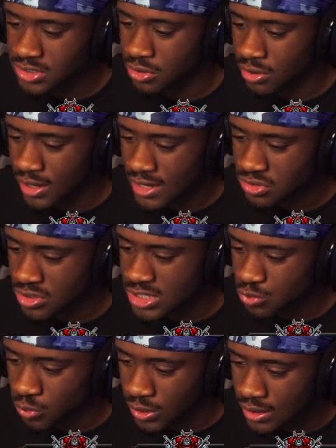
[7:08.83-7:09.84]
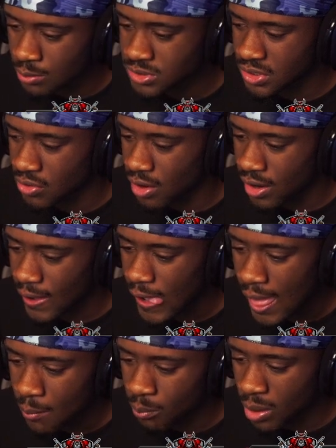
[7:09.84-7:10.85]
Okay, so this is really up to you. All right,
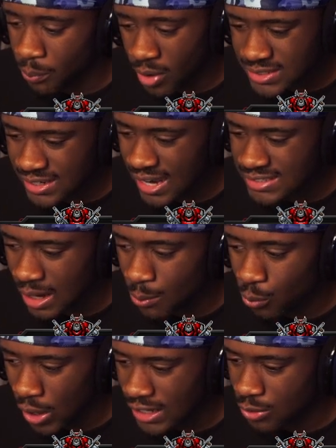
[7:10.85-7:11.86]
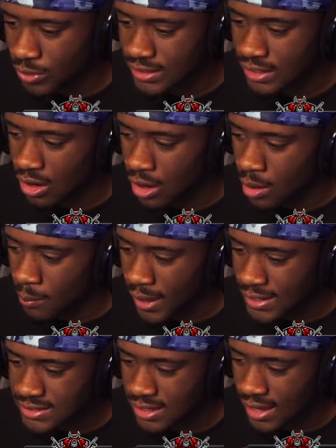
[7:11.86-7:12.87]
but personally, guys, I'm rocking with the
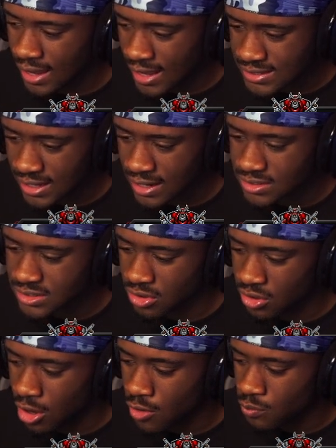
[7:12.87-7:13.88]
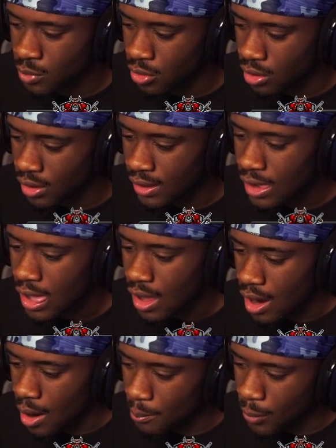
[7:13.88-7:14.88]
anti-aliasing on off mode. All right,
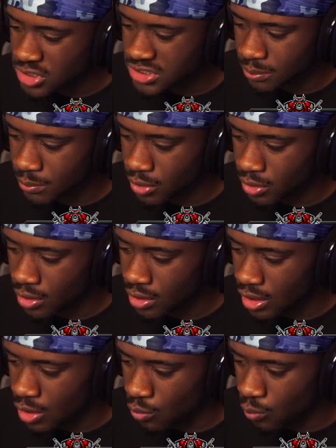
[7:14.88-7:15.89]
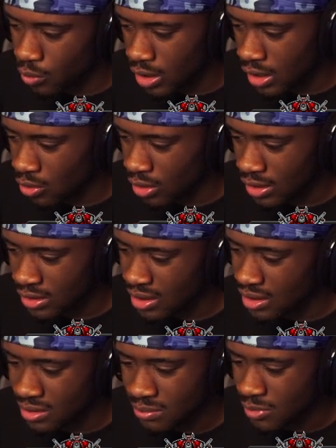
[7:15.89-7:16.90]
motion blur and
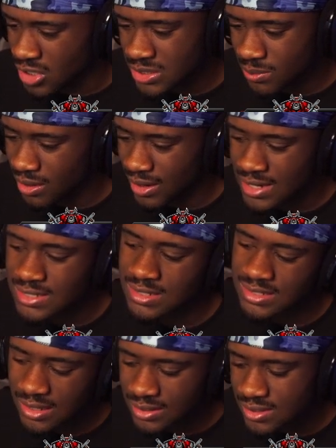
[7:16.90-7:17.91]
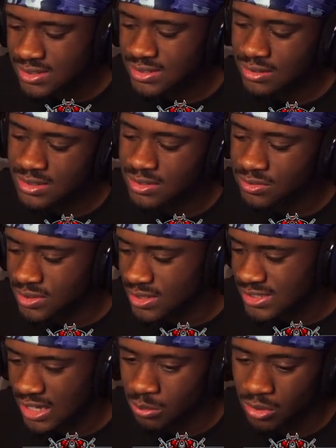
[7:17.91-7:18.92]
motion blur, guys, set the stuff to
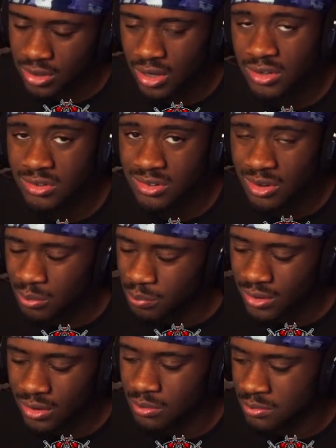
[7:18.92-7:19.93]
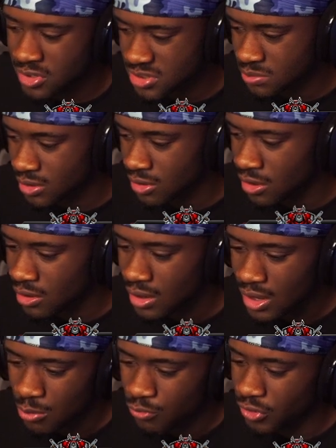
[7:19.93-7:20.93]
disable. Okay, don't play on motion blur, all right,
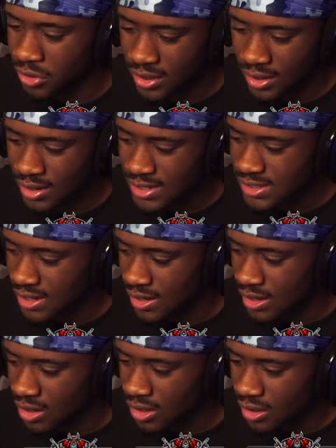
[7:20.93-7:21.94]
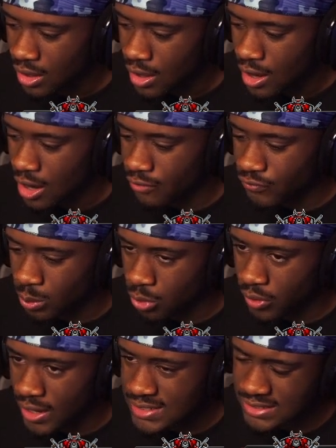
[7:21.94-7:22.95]
before you guys get a headache. Film
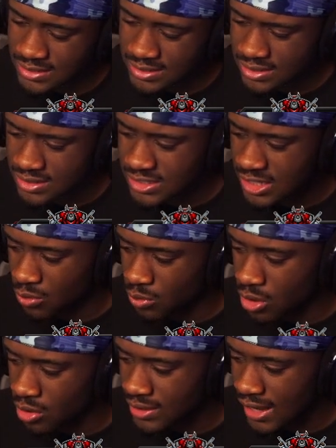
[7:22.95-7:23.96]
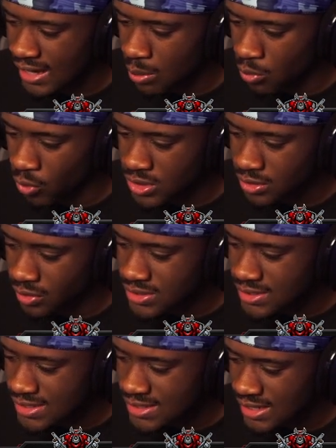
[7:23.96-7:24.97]
grain set to 0. Dynamic
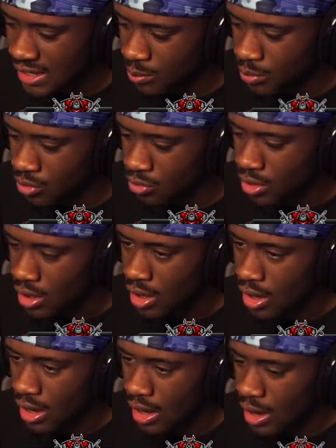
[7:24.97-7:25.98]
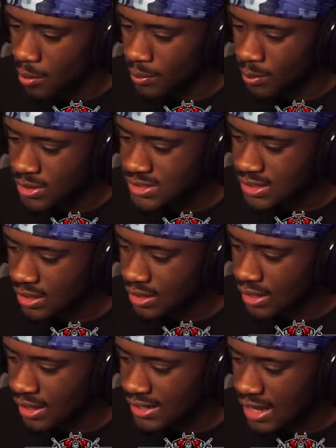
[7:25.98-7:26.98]
resolution disabled. Let me
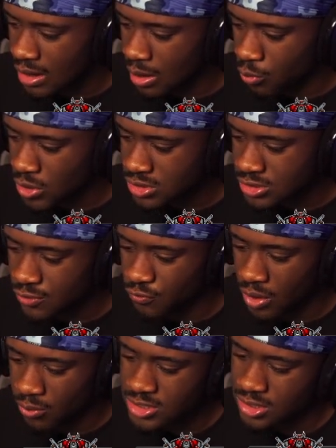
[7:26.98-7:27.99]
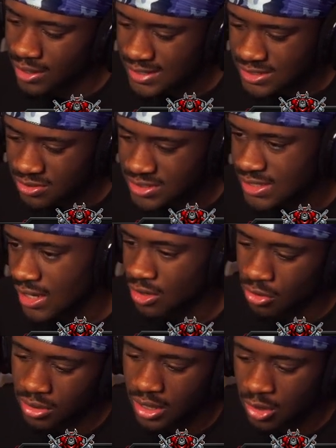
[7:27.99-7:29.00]
see, and dynamic resolution frame rate target is on 10.
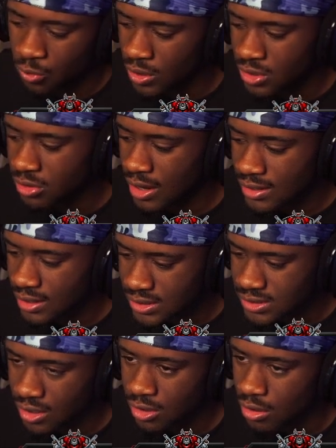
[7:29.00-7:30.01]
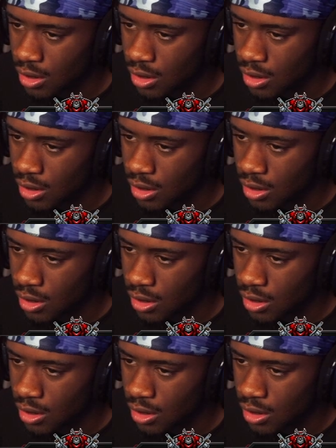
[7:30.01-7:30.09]
Okay, you really do not need this at all.